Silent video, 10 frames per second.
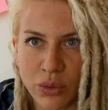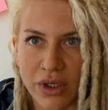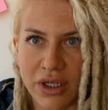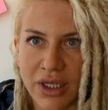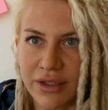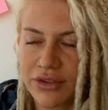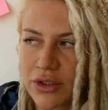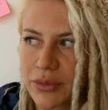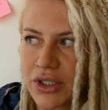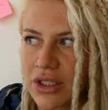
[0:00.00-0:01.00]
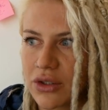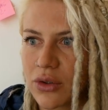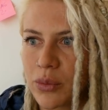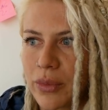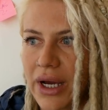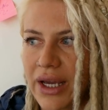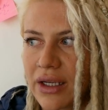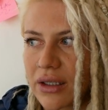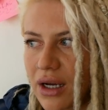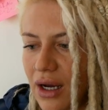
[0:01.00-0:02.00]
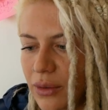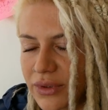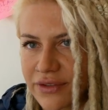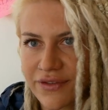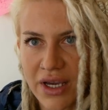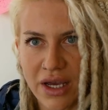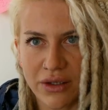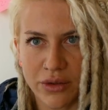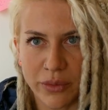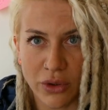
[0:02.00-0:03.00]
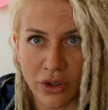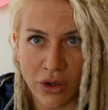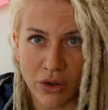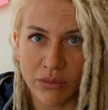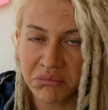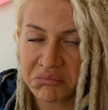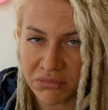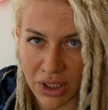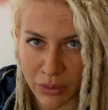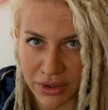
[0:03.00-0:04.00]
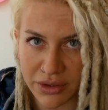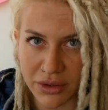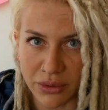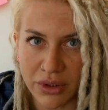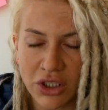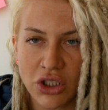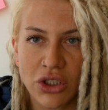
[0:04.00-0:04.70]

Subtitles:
Or if you're bringing your own bike with a van or a motorhome, that works too.